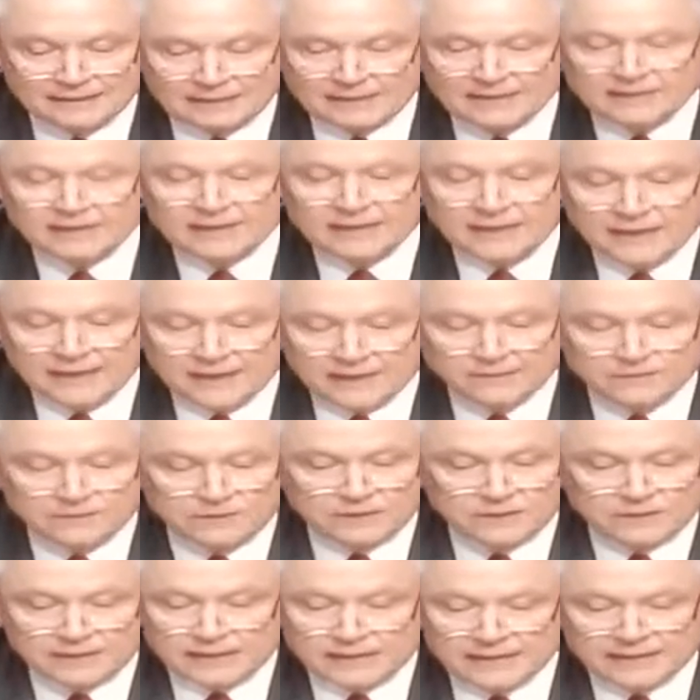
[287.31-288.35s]

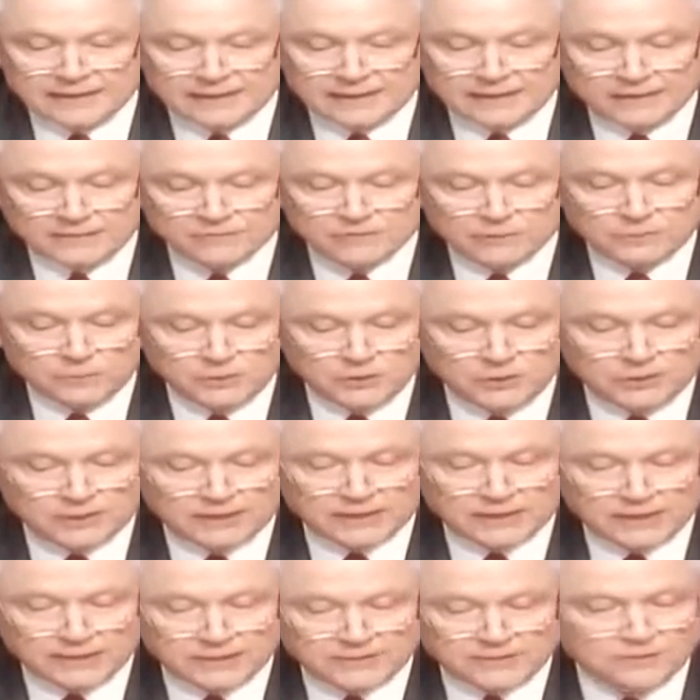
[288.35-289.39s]
have
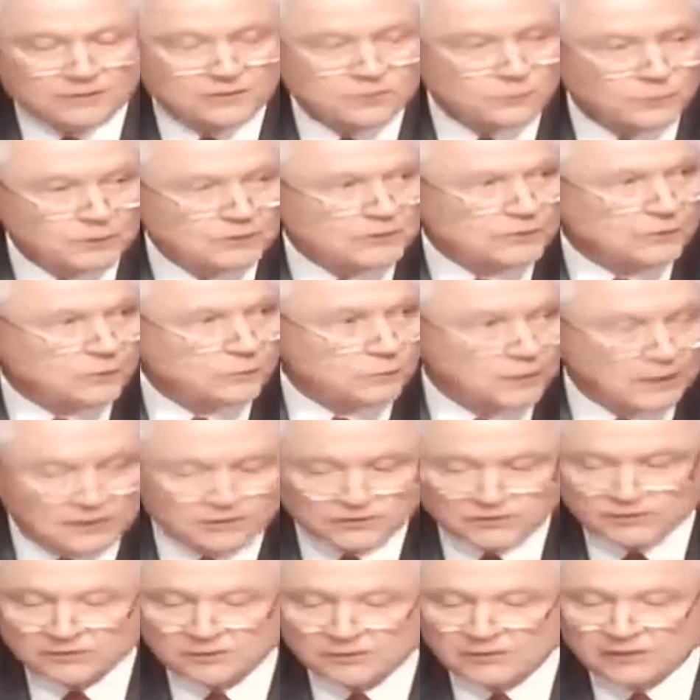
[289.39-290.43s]
communications with the
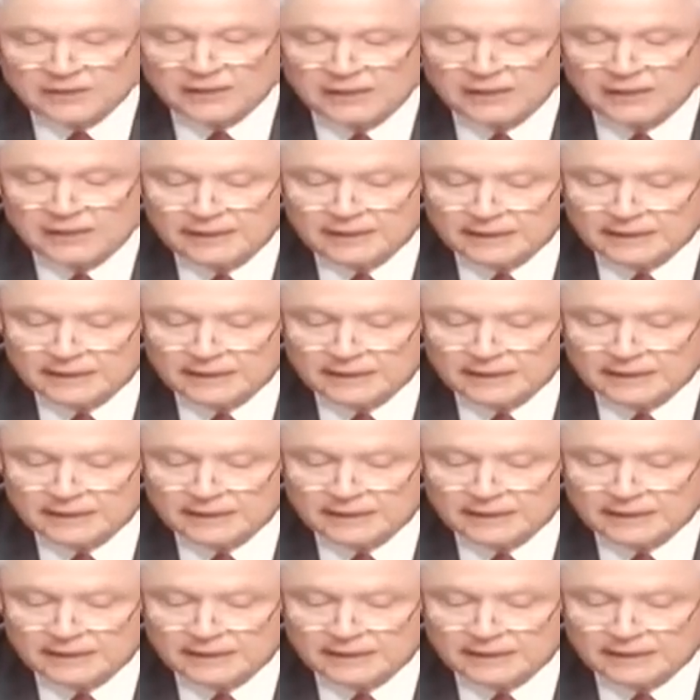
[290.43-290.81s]
Russians,